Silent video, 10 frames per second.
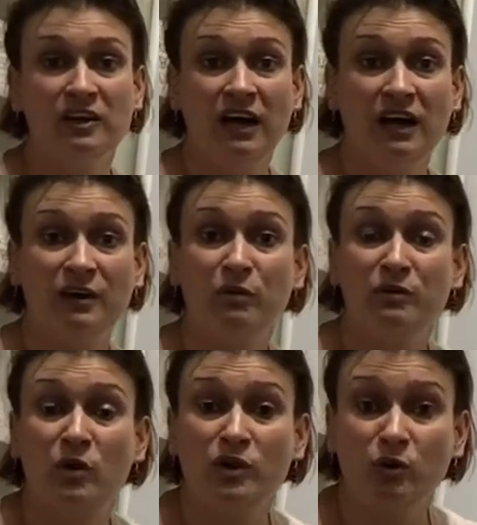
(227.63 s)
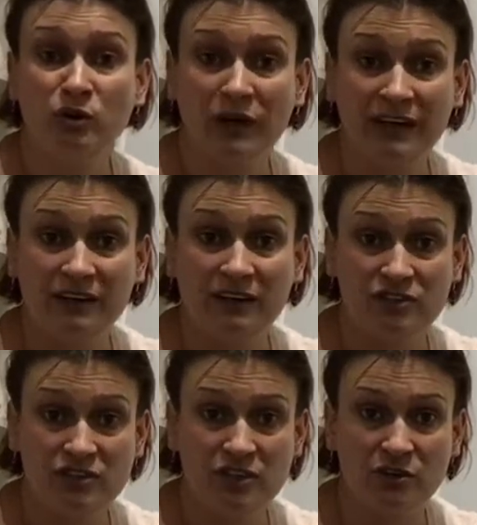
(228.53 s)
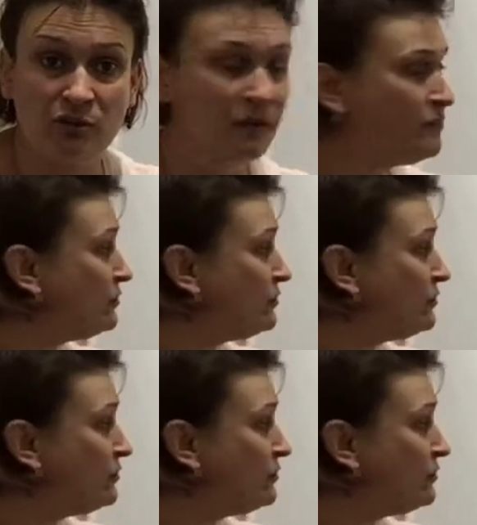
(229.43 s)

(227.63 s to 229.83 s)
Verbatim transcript: uh, with what you're looking to do.